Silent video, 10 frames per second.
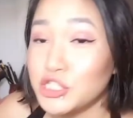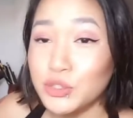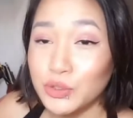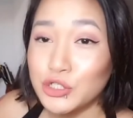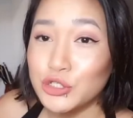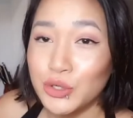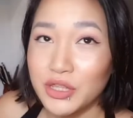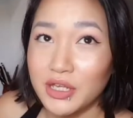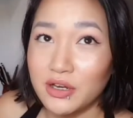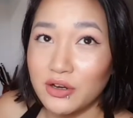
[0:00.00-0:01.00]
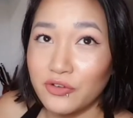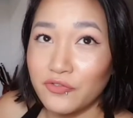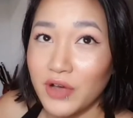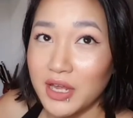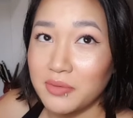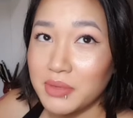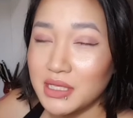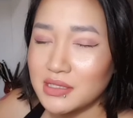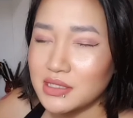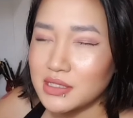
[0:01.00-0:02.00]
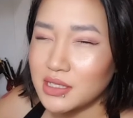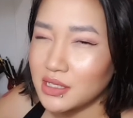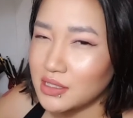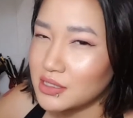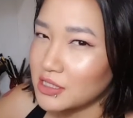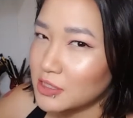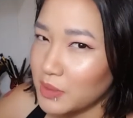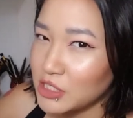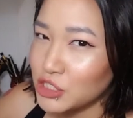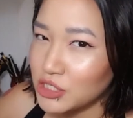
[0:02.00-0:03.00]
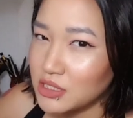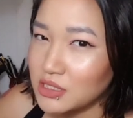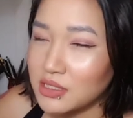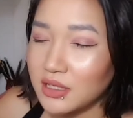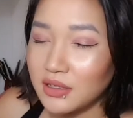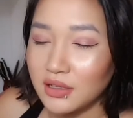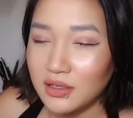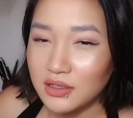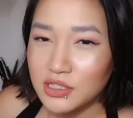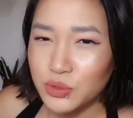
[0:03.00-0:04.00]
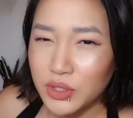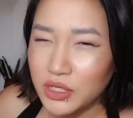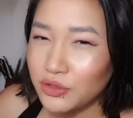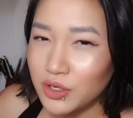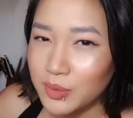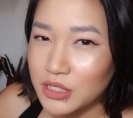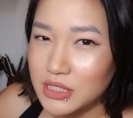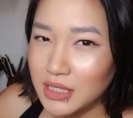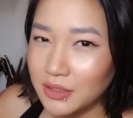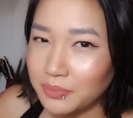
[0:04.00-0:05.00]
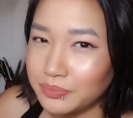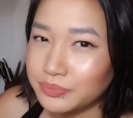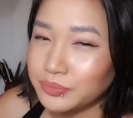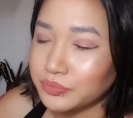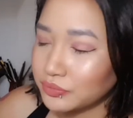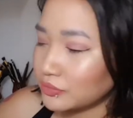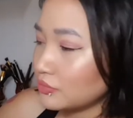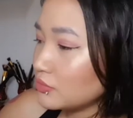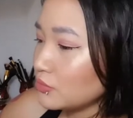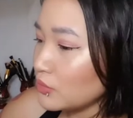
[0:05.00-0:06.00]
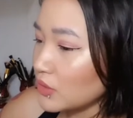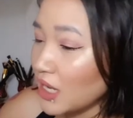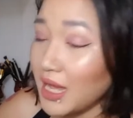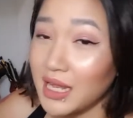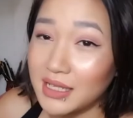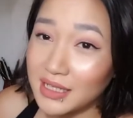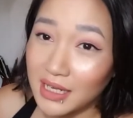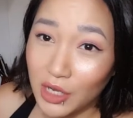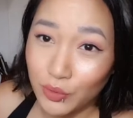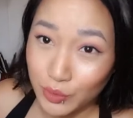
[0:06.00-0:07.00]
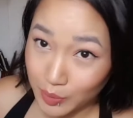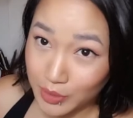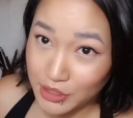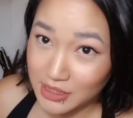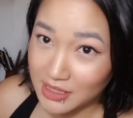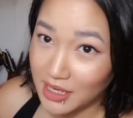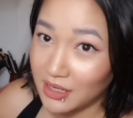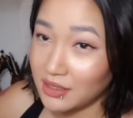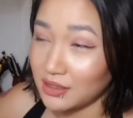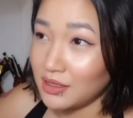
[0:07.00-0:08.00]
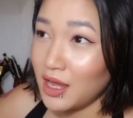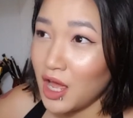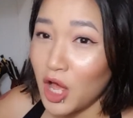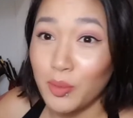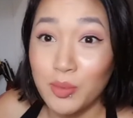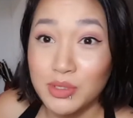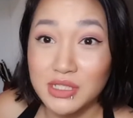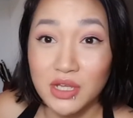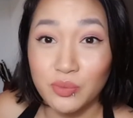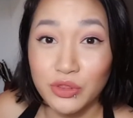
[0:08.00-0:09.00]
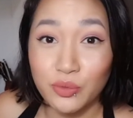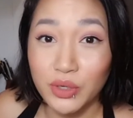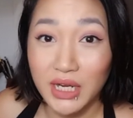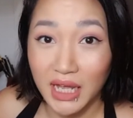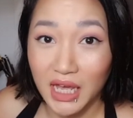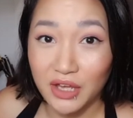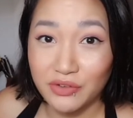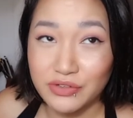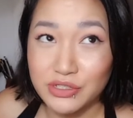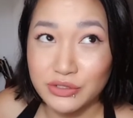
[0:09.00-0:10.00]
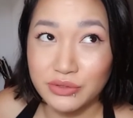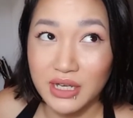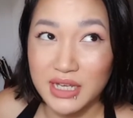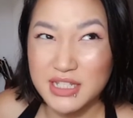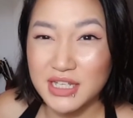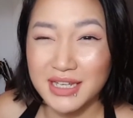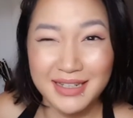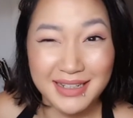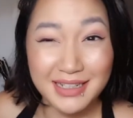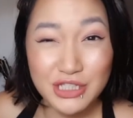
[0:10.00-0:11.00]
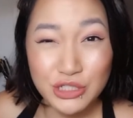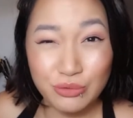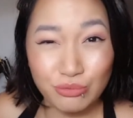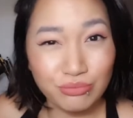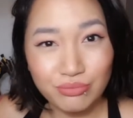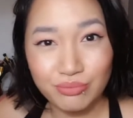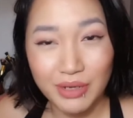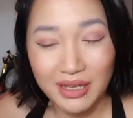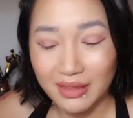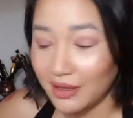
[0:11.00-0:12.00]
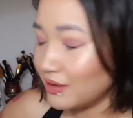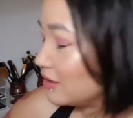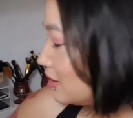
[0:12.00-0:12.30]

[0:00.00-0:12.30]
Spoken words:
I do enjoy their vitamin C suspension, 23%. I like that. I would repurchase that, and I'm almost done with the one I have, so I actually kind of need to buy that.